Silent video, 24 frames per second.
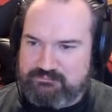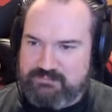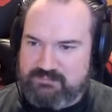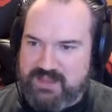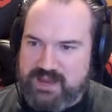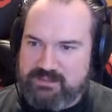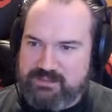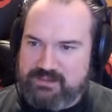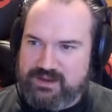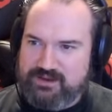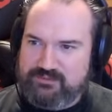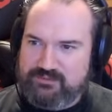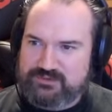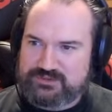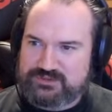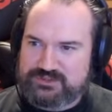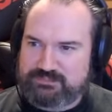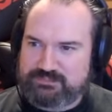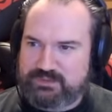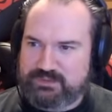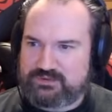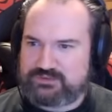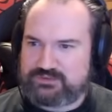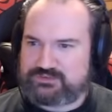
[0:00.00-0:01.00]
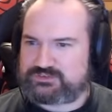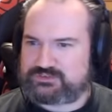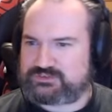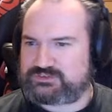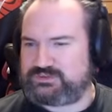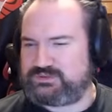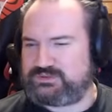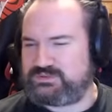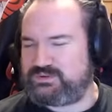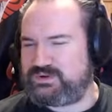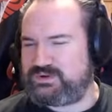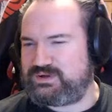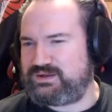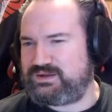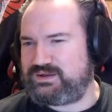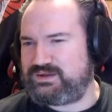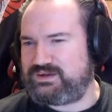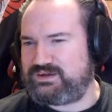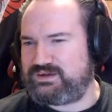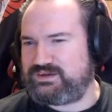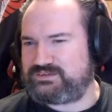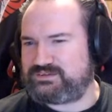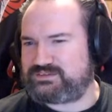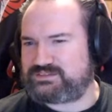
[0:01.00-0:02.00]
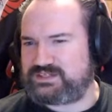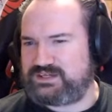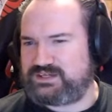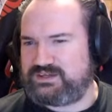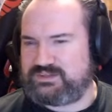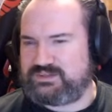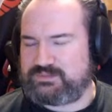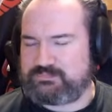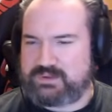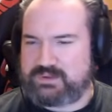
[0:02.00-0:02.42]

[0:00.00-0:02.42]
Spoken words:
Maybe I was supposed to turn the